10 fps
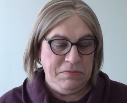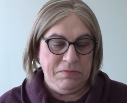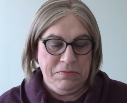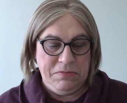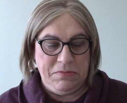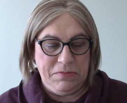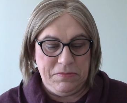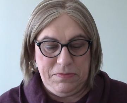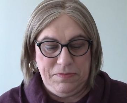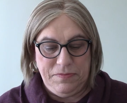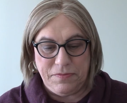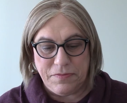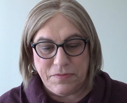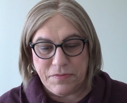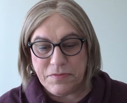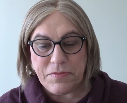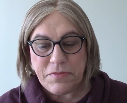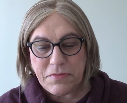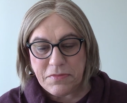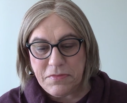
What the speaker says: No one is speaking in this clip.